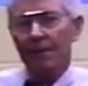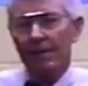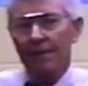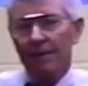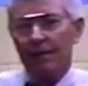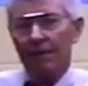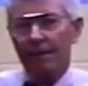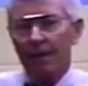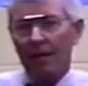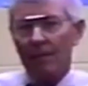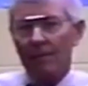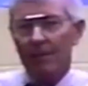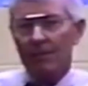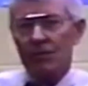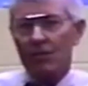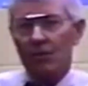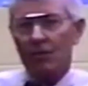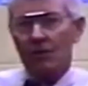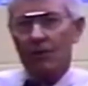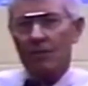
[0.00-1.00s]
Uh, I'm
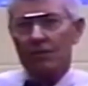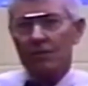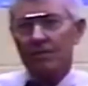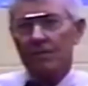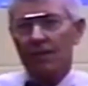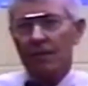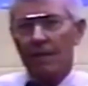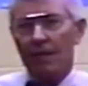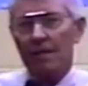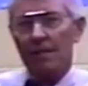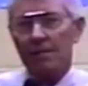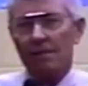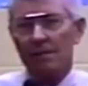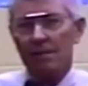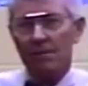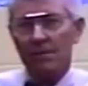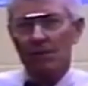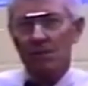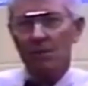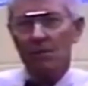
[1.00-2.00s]
in charge of the A
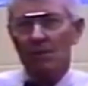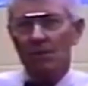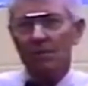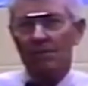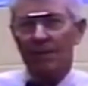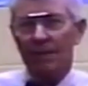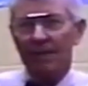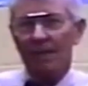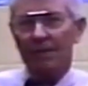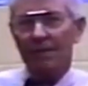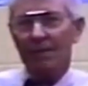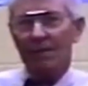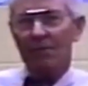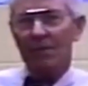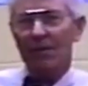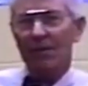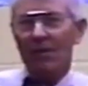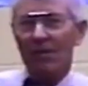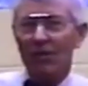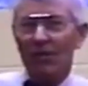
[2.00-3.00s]
school, uh,
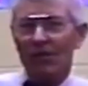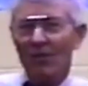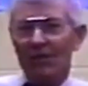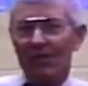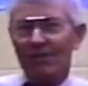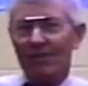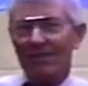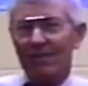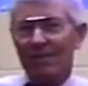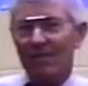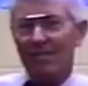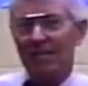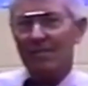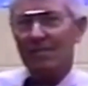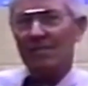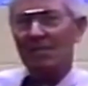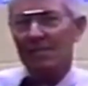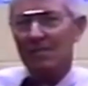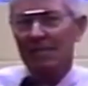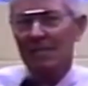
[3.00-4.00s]
among other
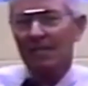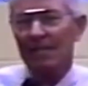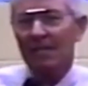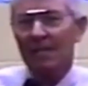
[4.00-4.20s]
things.